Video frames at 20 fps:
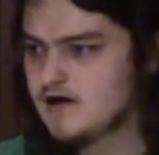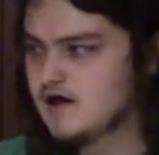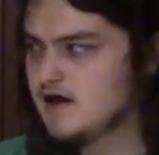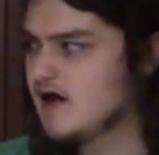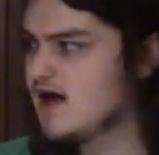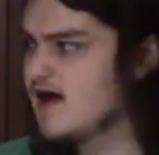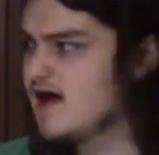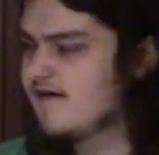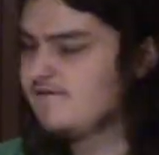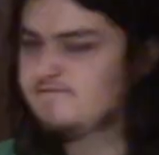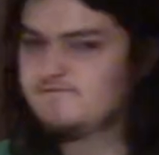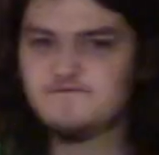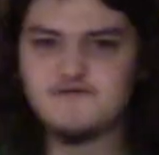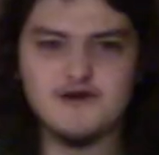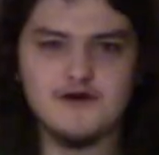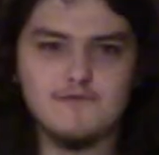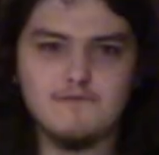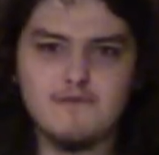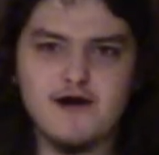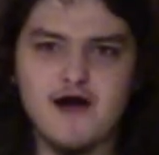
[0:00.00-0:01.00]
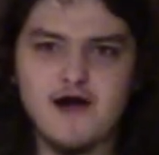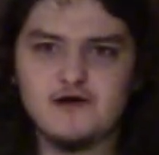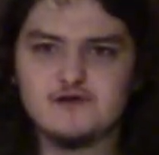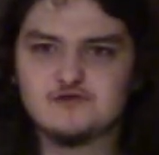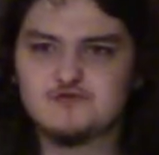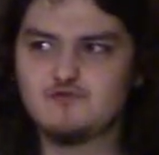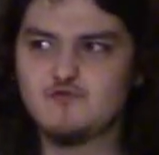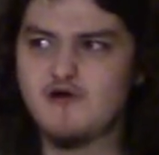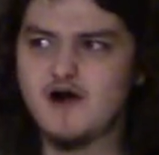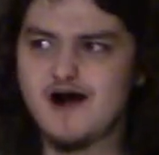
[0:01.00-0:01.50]
And a few
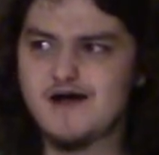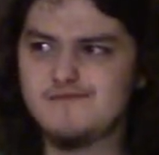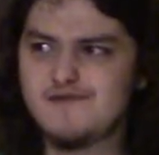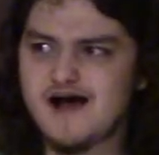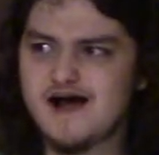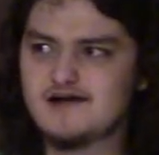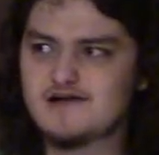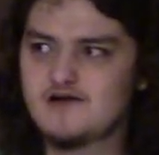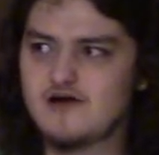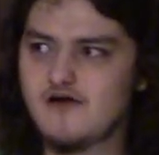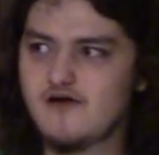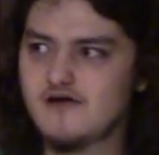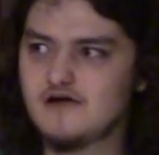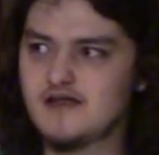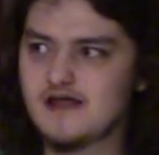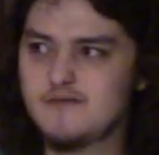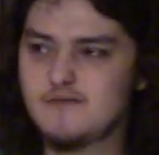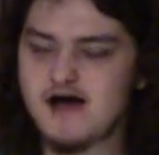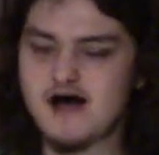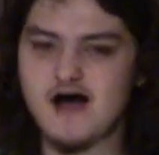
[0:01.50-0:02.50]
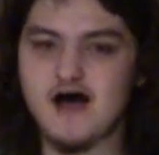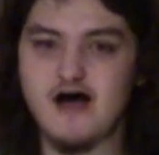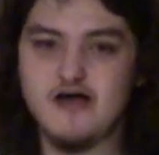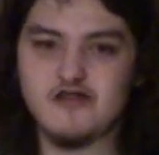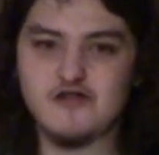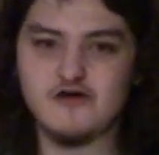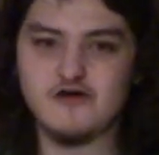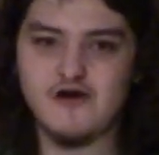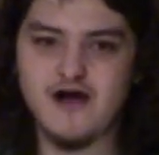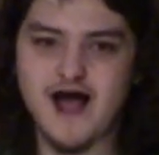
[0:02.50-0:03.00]
miles where I'm at currently, my
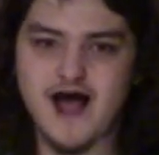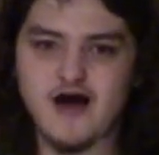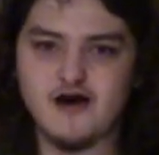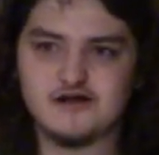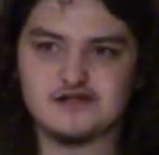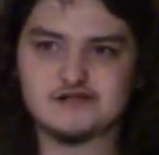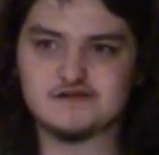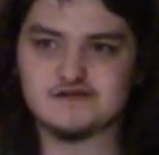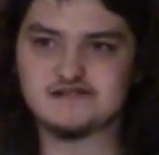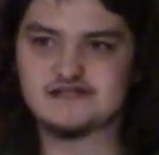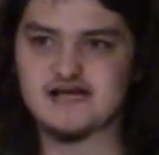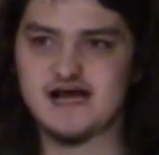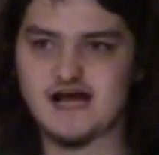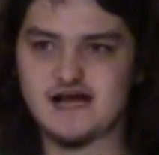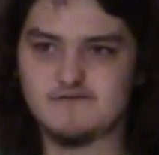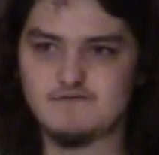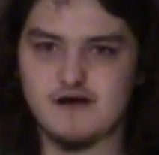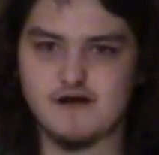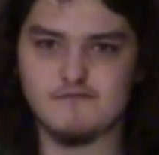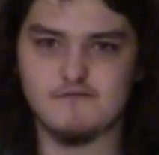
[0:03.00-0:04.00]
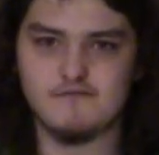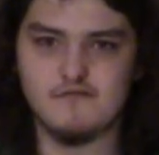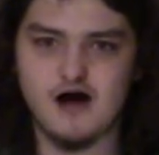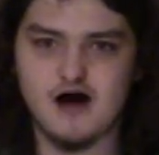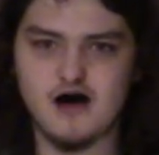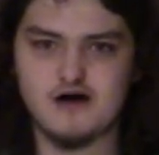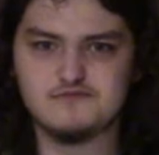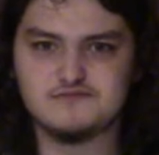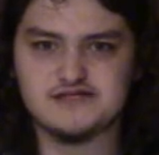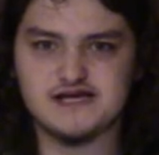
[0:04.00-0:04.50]
other house aside my
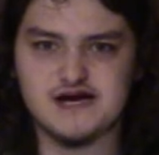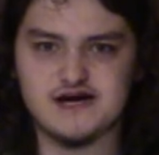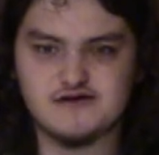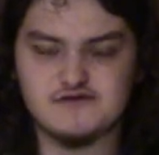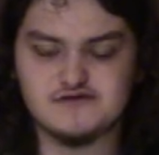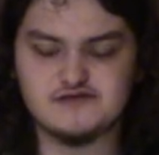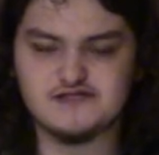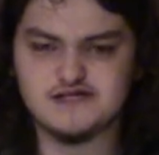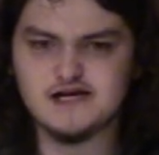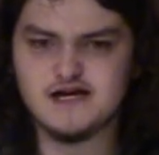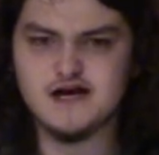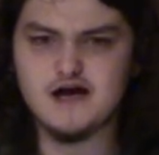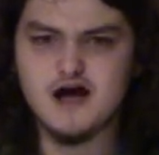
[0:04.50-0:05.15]
mom's house,